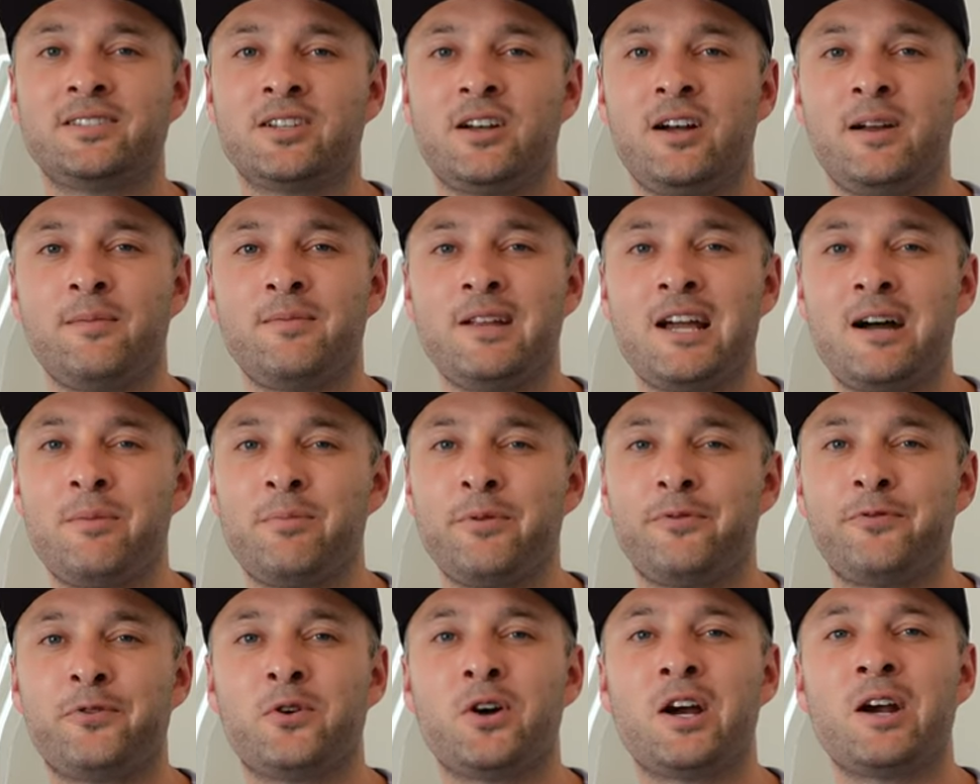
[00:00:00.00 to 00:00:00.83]
time now
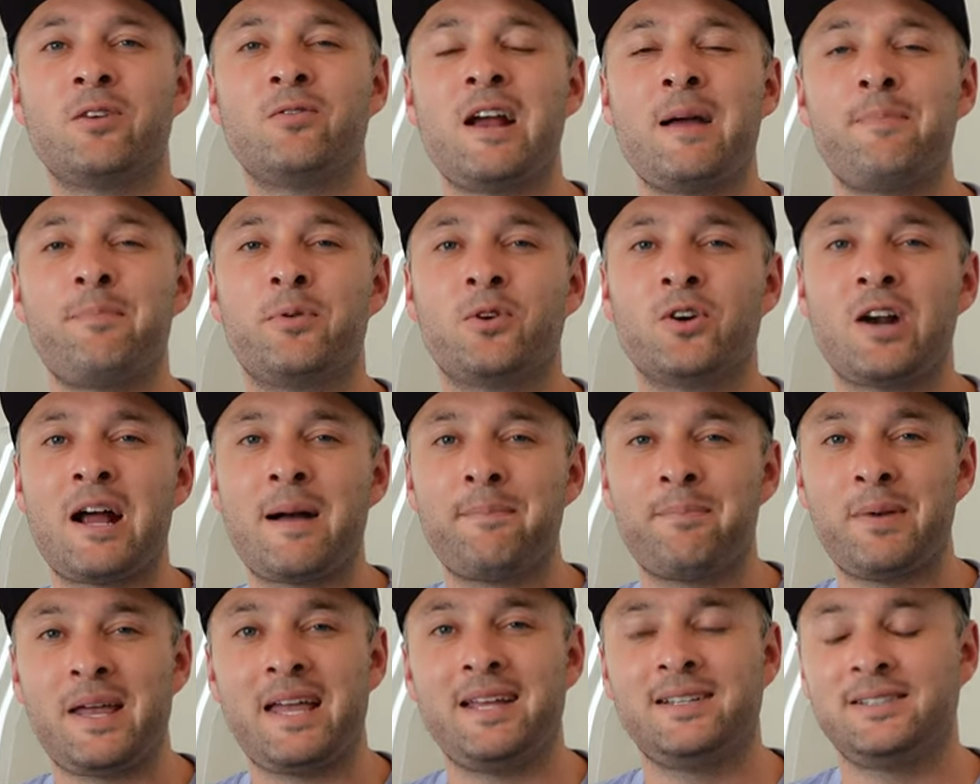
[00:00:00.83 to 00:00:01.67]
before I wrap her
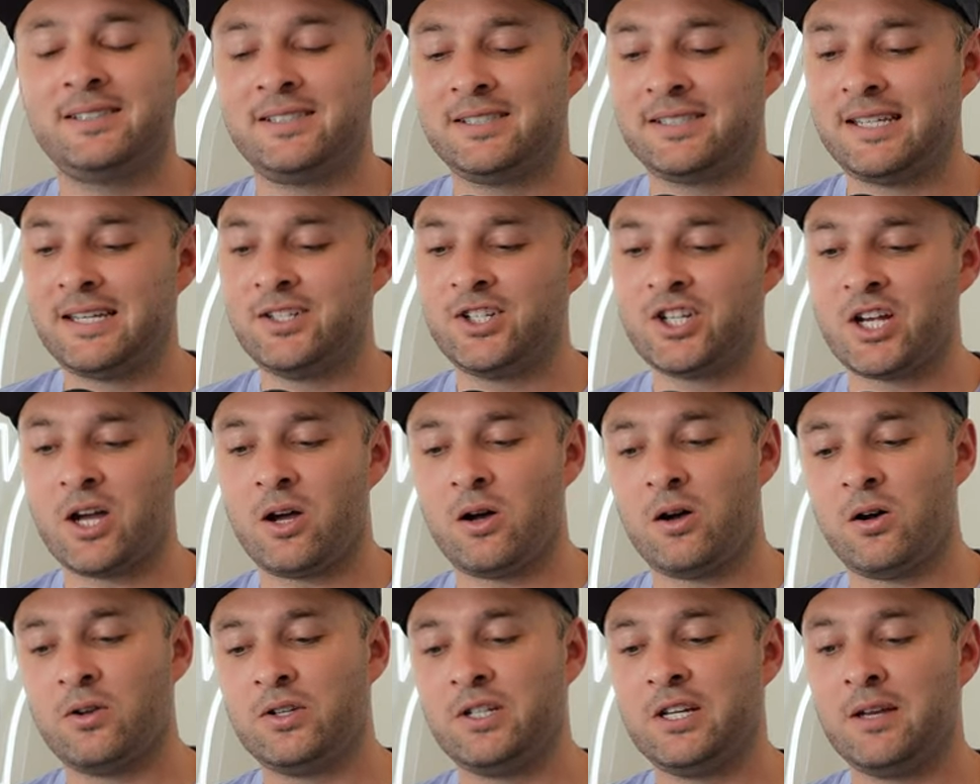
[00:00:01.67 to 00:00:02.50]
up and send you
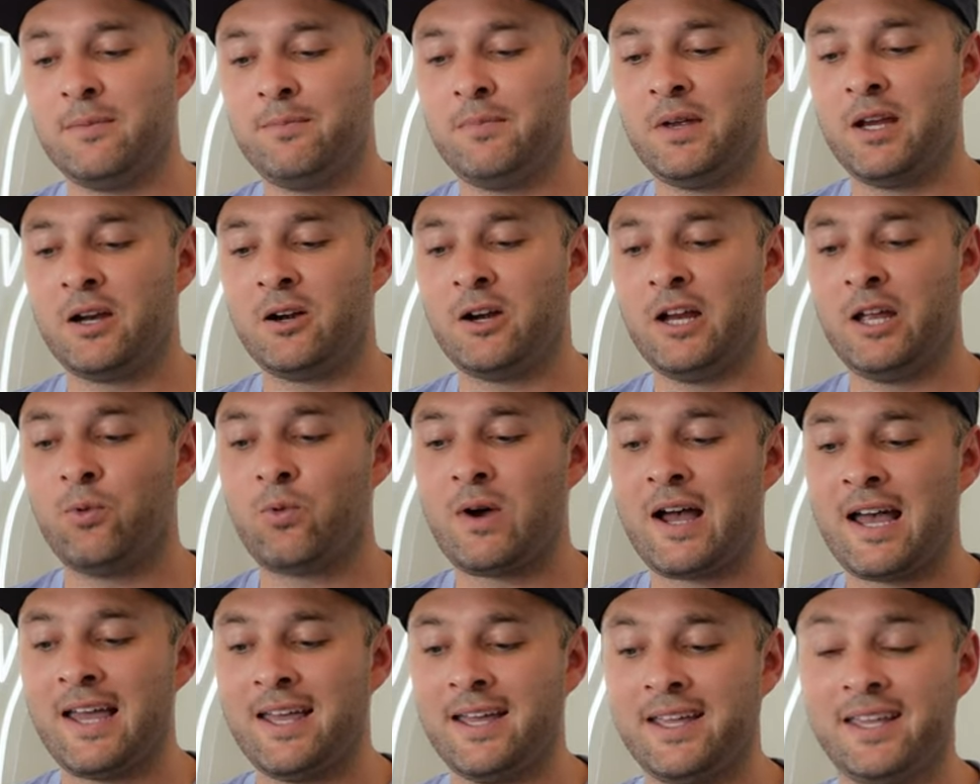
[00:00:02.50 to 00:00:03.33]
on your merry
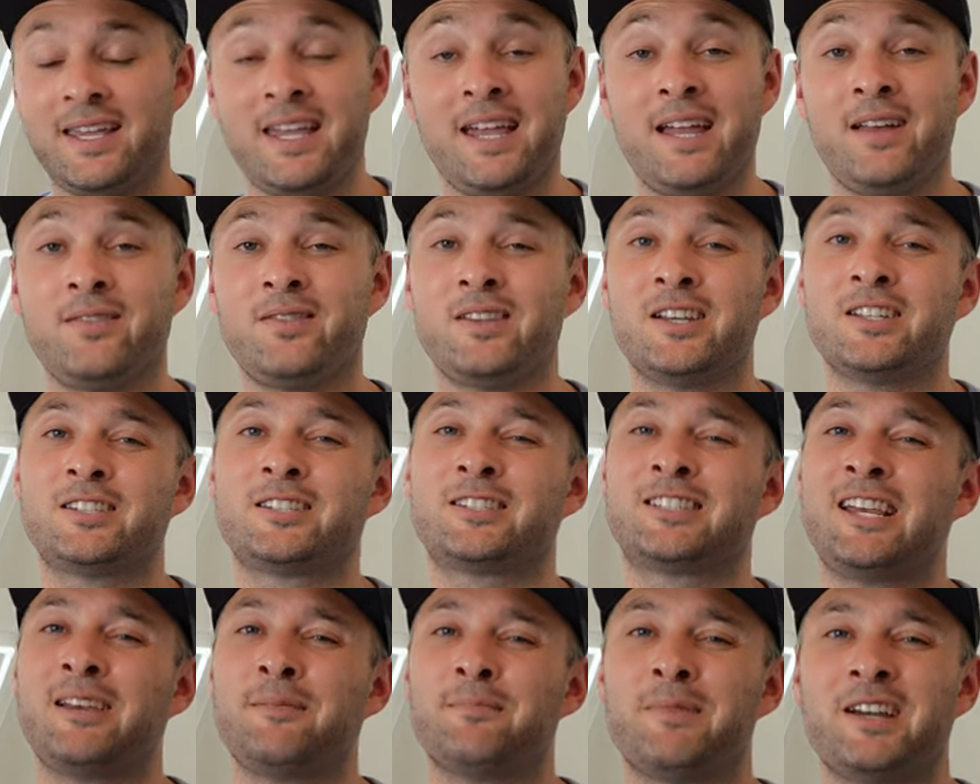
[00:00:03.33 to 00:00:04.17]
way. Again, this
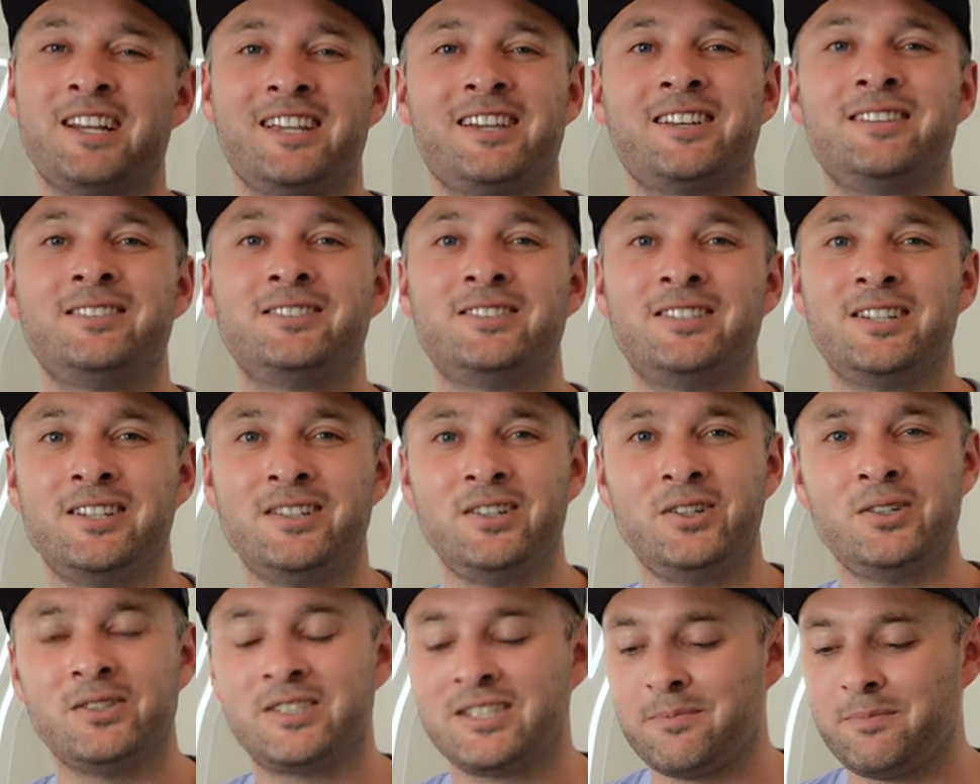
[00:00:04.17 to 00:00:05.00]
segment
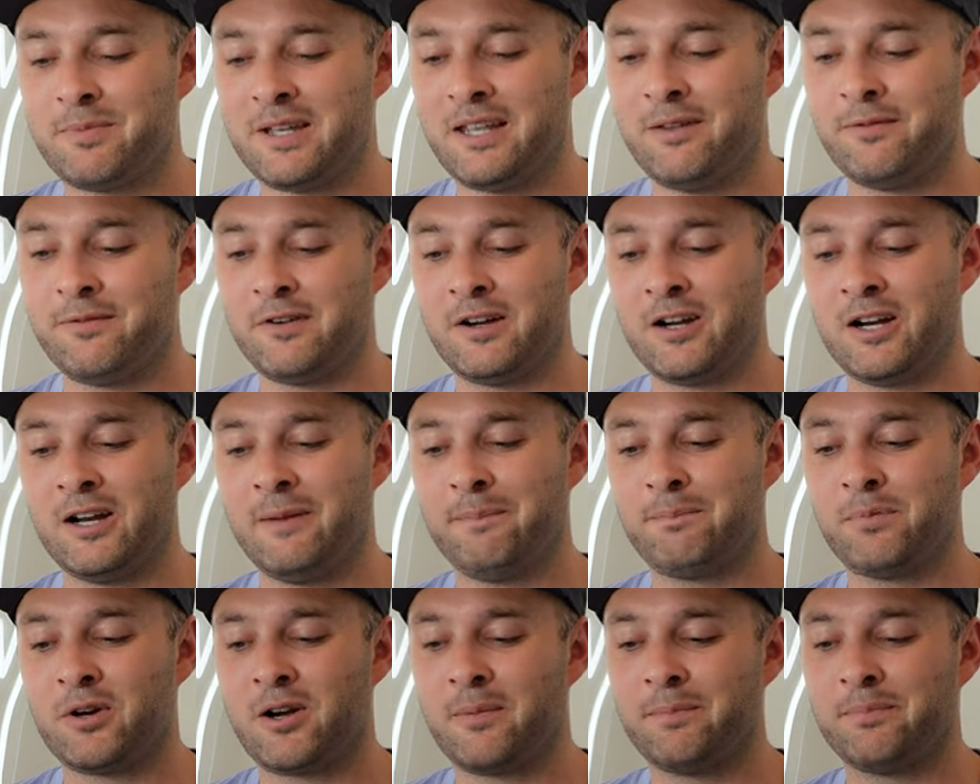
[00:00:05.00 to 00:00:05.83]
continues to be very
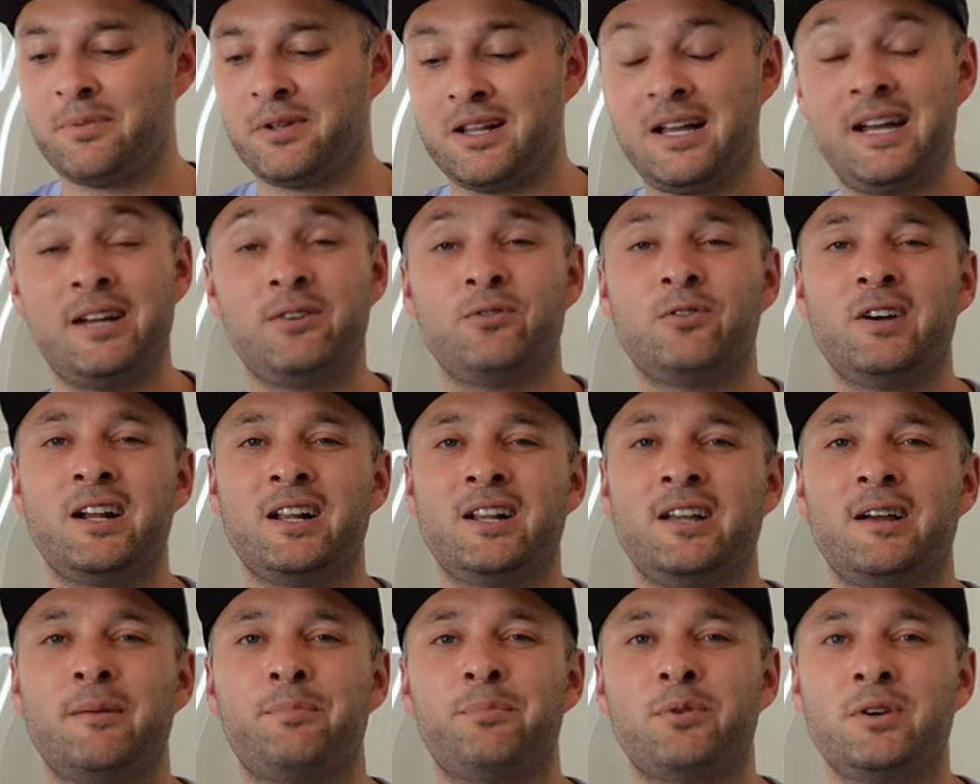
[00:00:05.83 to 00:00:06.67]
popular and
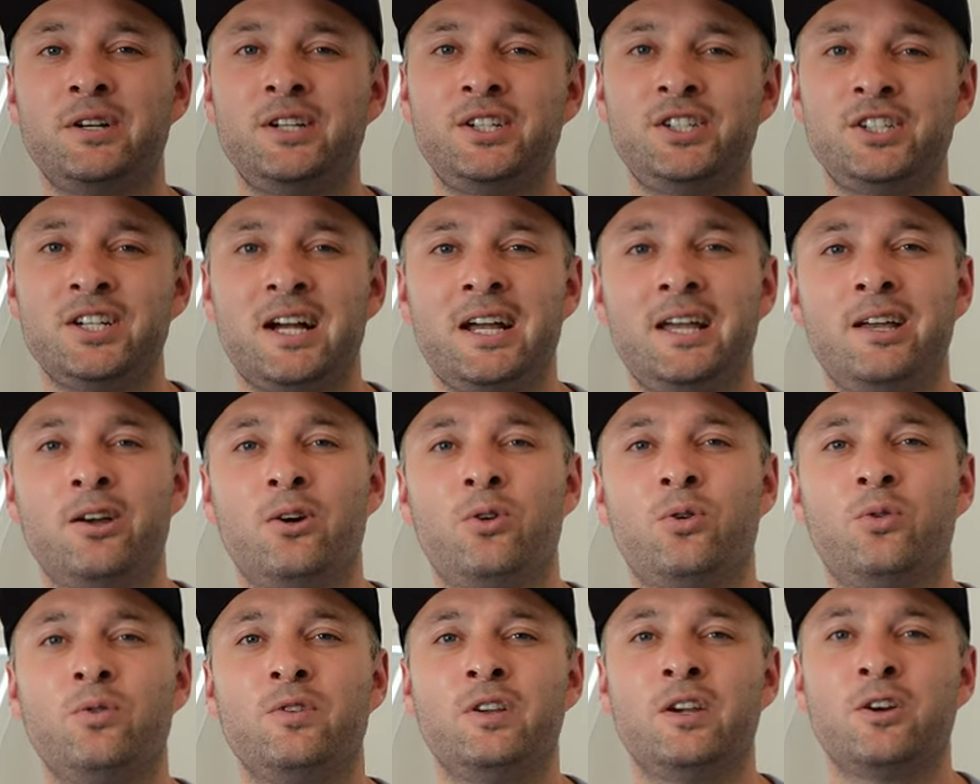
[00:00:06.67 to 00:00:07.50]
really appreciate
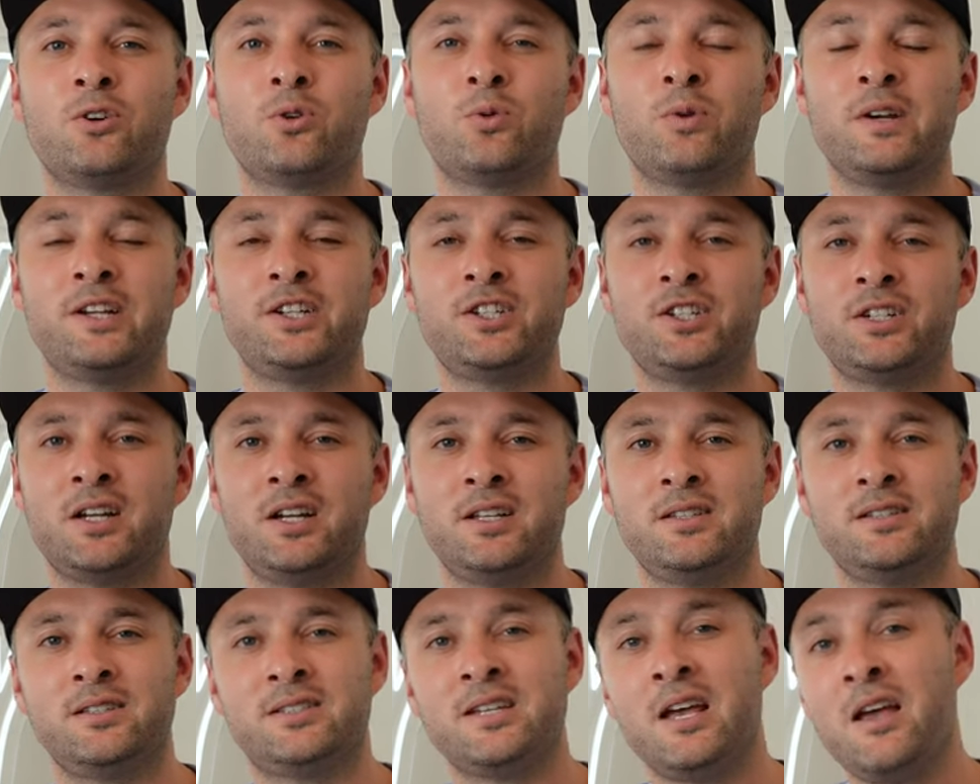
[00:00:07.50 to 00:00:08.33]
all your
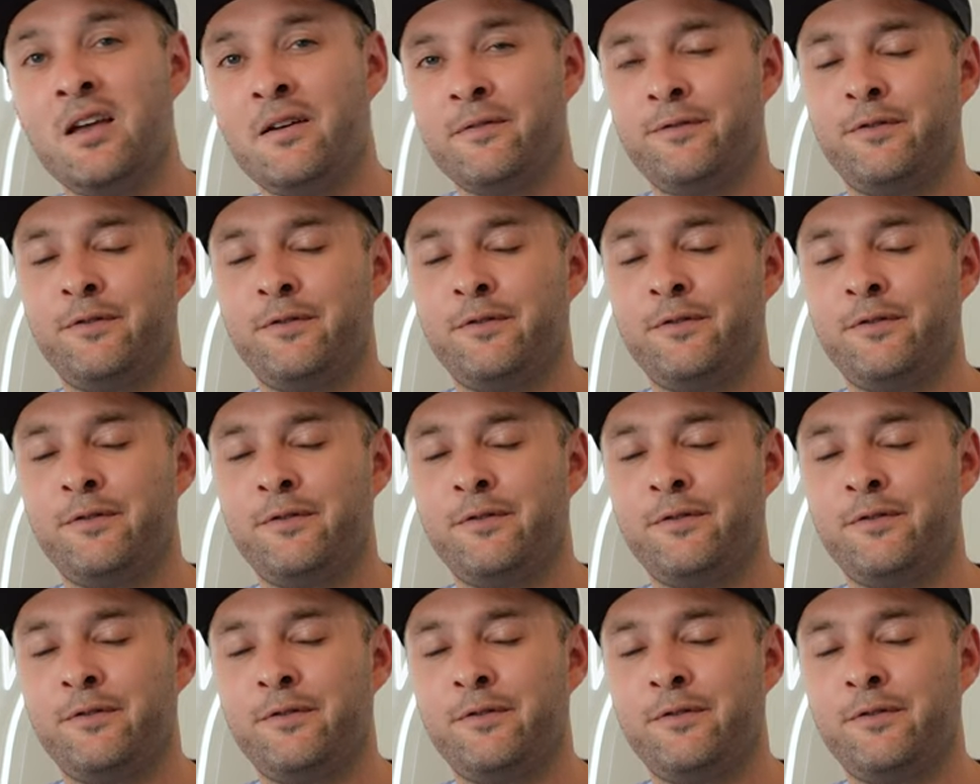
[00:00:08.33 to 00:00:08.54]
questions.